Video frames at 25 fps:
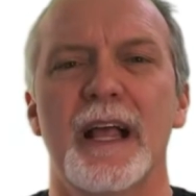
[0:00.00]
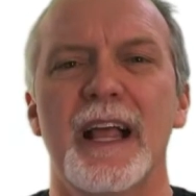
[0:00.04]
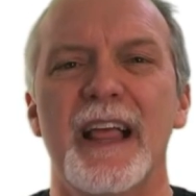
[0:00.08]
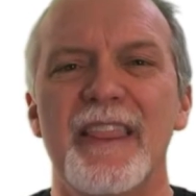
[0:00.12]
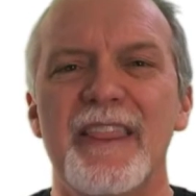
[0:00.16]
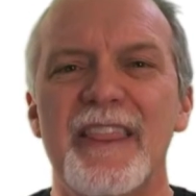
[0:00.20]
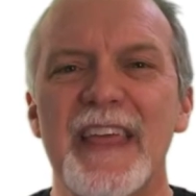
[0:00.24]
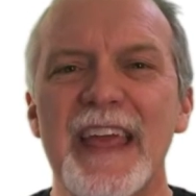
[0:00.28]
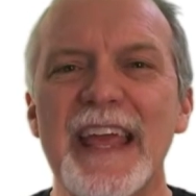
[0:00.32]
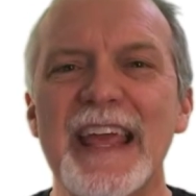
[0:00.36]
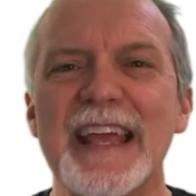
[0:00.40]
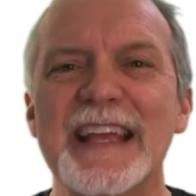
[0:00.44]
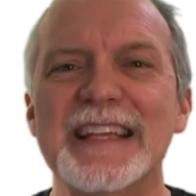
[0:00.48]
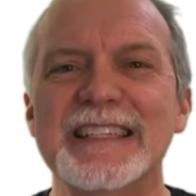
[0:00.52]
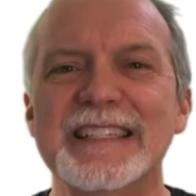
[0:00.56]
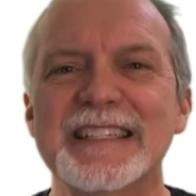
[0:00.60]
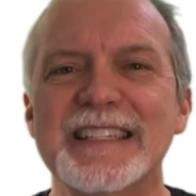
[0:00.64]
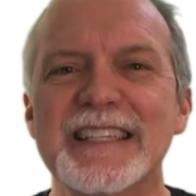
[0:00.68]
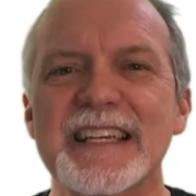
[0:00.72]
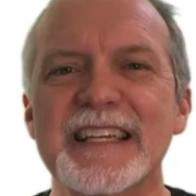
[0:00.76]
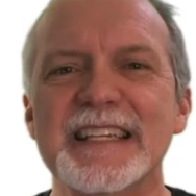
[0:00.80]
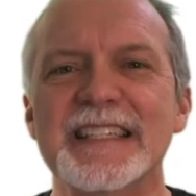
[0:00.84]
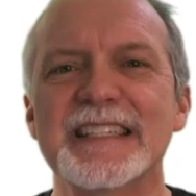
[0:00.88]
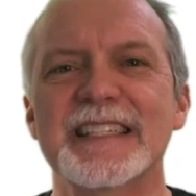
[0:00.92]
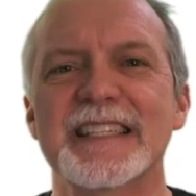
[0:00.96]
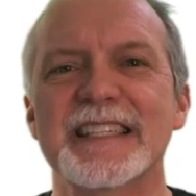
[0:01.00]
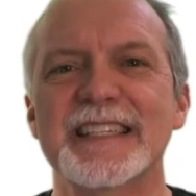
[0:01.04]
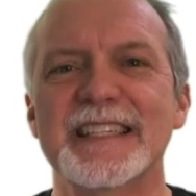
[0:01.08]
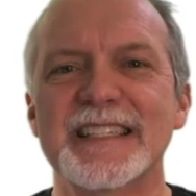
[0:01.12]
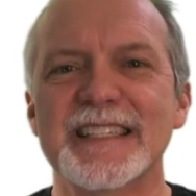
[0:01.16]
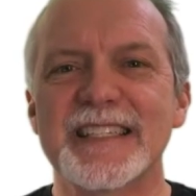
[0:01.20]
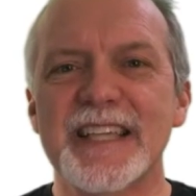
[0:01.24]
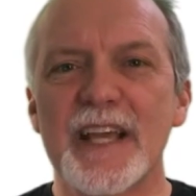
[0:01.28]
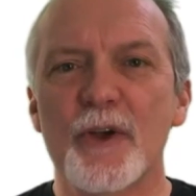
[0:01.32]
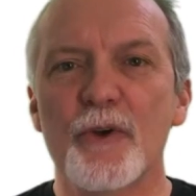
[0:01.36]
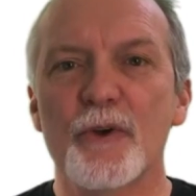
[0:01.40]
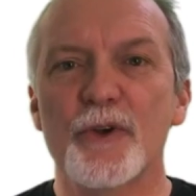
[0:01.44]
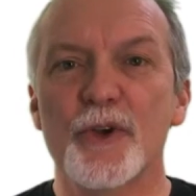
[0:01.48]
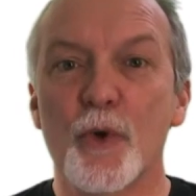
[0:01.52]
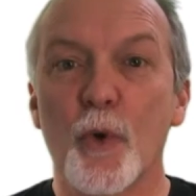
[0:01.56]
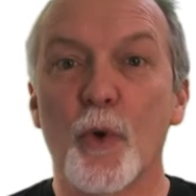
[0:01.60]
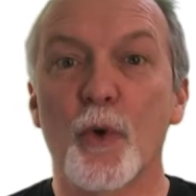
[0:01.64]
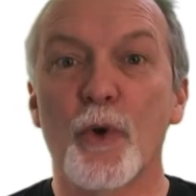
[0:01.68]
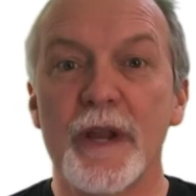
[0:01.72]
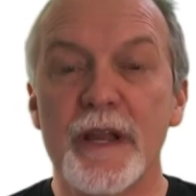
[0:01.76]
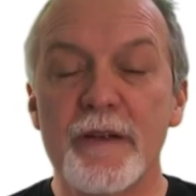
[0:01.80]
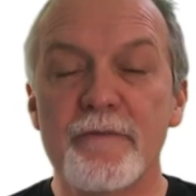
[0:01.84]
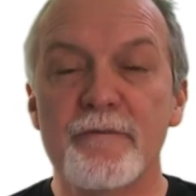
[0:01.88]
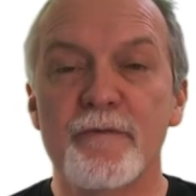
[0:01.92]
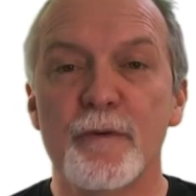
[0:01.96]
They exist to sell
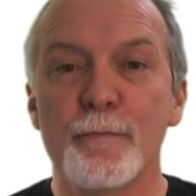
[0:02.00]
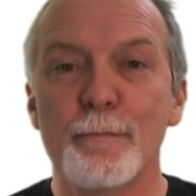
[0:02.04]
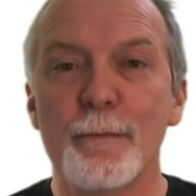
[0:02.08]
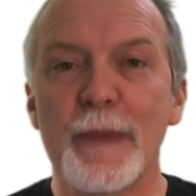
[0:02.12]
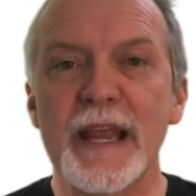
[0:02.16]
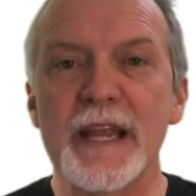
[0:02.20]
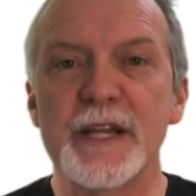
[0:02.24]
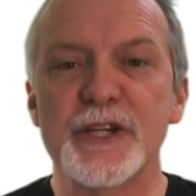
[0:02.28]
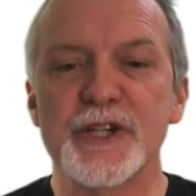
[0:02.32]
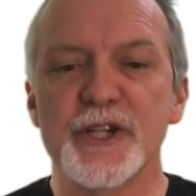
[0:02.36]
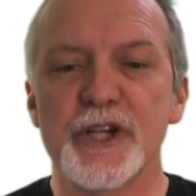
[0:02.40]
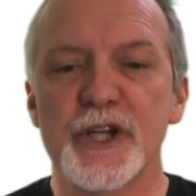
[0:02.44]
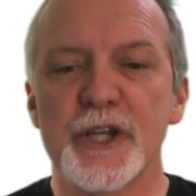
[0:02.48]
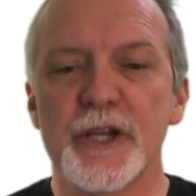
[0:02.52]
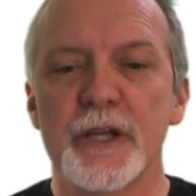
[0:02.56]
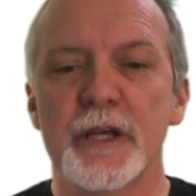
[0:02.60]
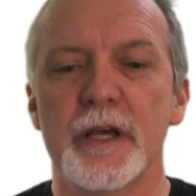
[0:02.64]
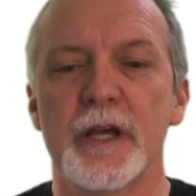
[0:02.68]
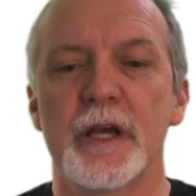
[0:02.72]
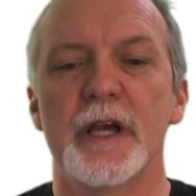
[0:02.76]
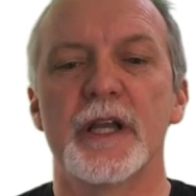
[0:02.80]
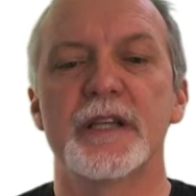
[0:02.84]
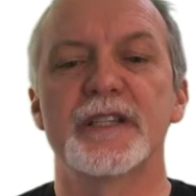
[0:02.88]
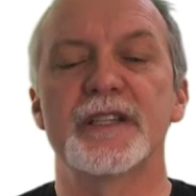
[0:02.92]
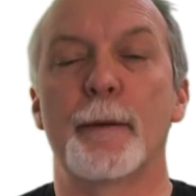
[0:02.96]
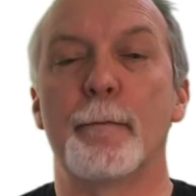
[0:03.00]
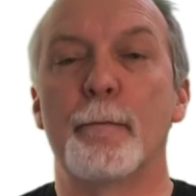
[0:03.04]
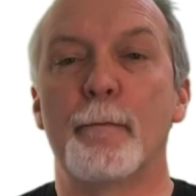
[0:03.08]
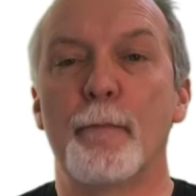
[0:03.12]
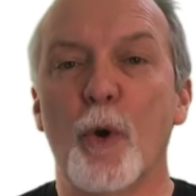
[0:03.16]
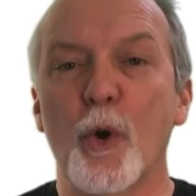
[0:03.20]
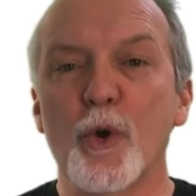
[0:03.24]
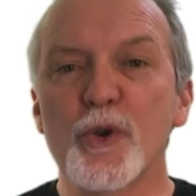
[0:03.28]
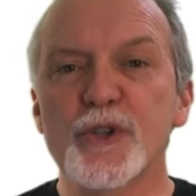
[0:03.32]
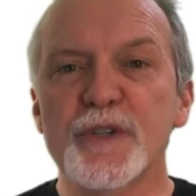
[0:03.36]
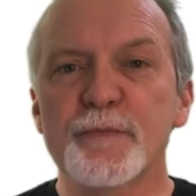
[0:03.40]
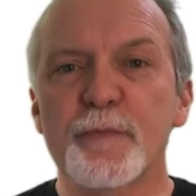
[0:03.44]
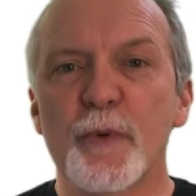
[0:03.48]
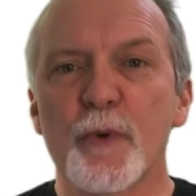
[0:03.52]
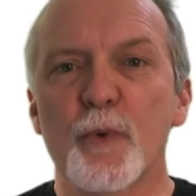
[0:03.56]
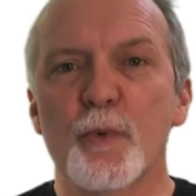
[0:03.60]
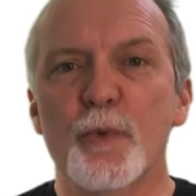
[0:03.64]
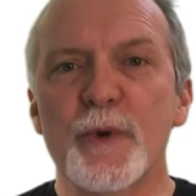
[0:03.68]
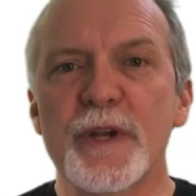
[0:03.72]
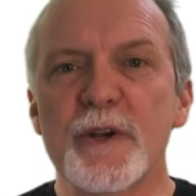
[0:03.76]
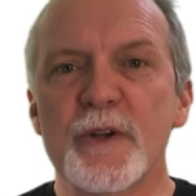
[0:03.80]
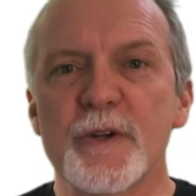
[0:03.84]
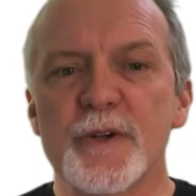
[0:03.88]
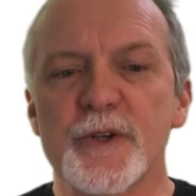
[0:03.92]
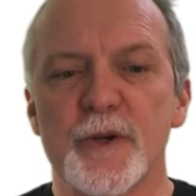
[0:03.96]
your information to multiple
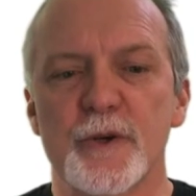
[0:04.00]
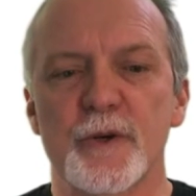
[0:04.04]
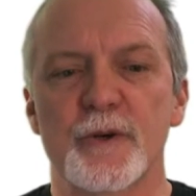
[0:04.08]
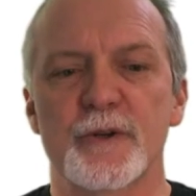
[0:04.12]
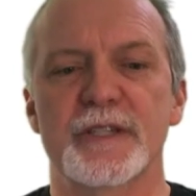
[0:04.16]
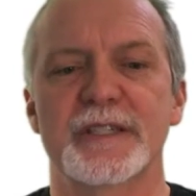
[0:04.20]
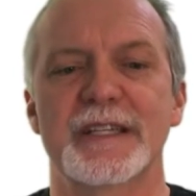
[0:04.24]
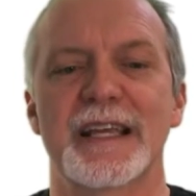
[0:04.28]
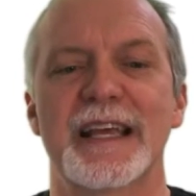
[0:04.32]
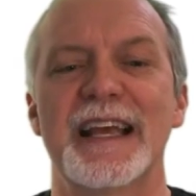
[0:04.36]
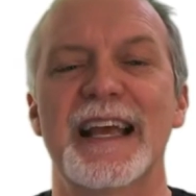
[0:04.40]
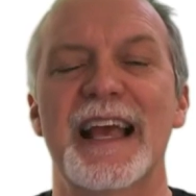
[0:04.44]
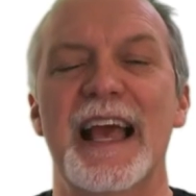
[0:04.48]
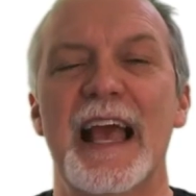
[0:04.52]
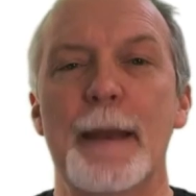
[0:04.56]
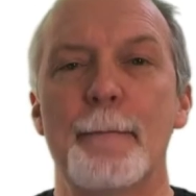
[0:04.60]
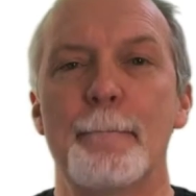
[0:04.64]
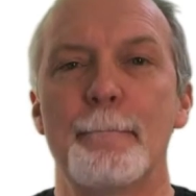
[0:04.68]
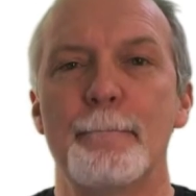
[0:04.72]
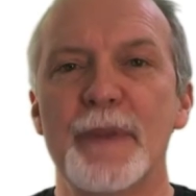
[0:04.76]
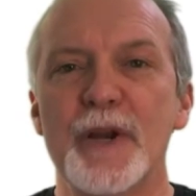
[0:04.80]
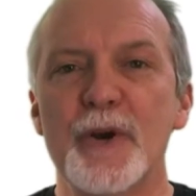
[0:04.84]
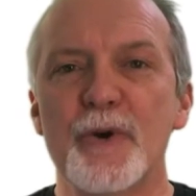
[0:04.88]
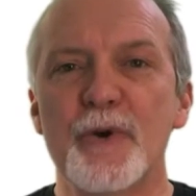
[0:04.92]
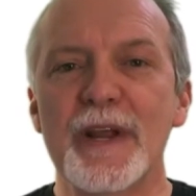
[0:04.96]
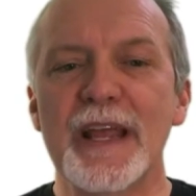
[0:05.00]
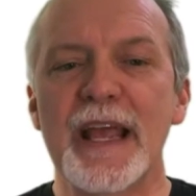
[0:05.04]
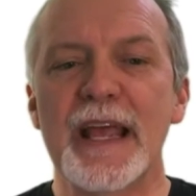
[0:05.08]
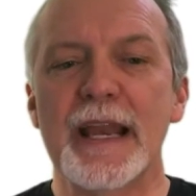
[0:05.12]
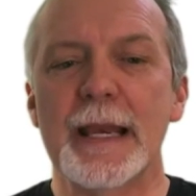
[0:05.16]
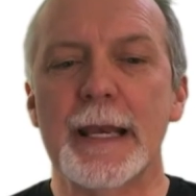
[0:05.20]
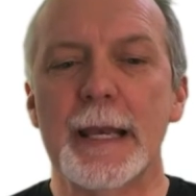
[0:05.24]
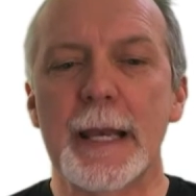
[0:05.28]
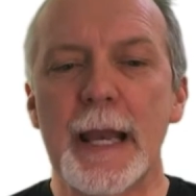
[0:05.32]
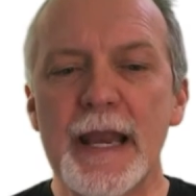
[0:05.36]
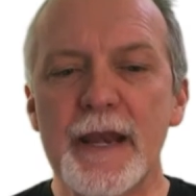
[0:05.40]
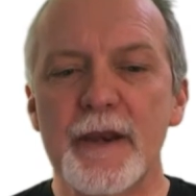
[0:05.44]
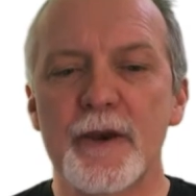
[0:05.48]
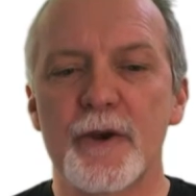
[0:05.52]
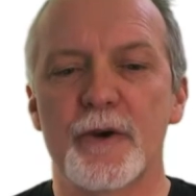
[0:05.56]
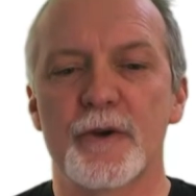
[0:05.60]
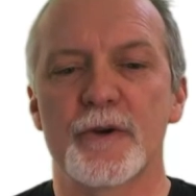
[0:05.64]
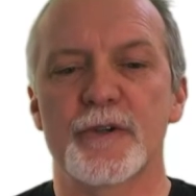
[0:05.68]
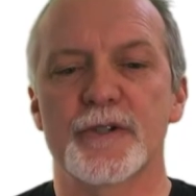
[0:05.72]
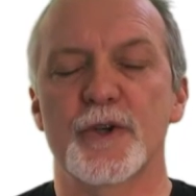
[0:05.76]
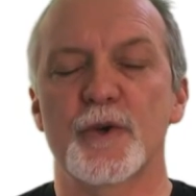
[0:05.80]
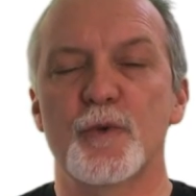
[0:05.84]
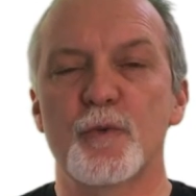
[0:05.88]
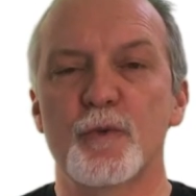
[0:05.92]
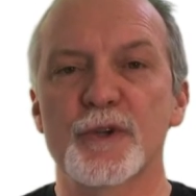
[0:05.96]
realtors and myriad
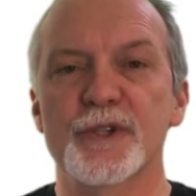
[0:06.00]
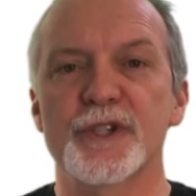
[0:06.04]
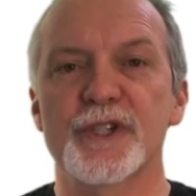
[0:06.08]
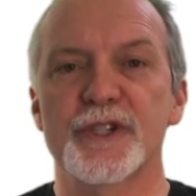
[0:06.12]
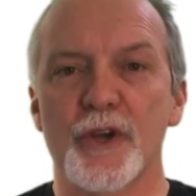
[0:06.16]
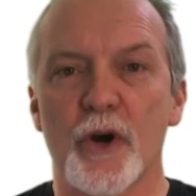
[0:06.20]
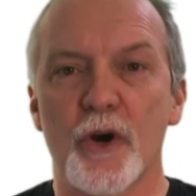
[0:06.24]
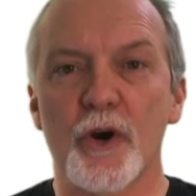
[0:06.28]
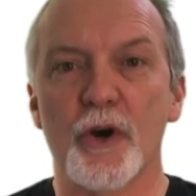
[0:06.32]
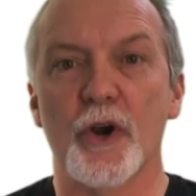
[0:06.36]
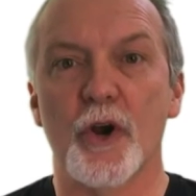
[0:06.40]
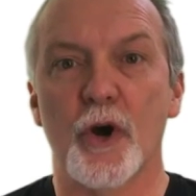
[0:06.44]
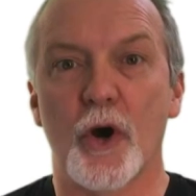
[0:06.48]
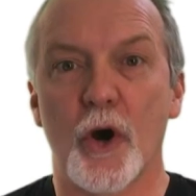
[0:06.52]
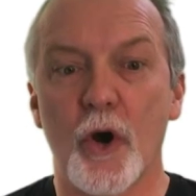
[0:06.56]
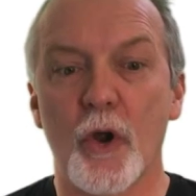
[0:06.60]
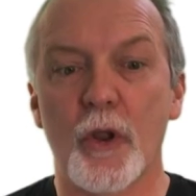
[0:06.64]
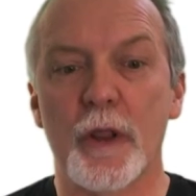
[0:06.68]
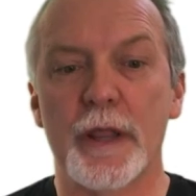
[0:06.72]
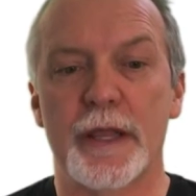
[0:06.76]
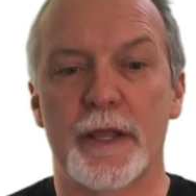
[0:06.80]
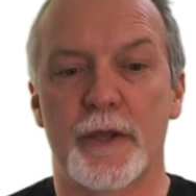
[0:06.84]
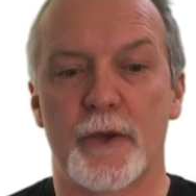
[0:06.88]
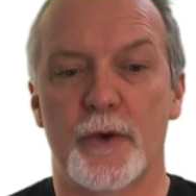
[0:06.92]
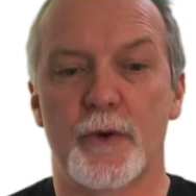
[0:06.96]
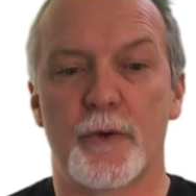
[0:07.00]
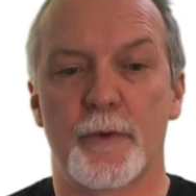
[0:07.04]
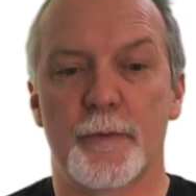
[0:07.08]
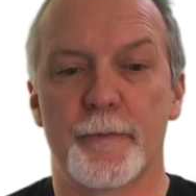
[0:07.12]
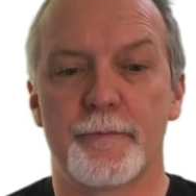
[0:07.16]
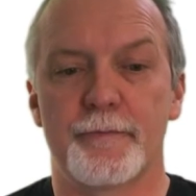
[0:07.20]
lenders who will start calling you.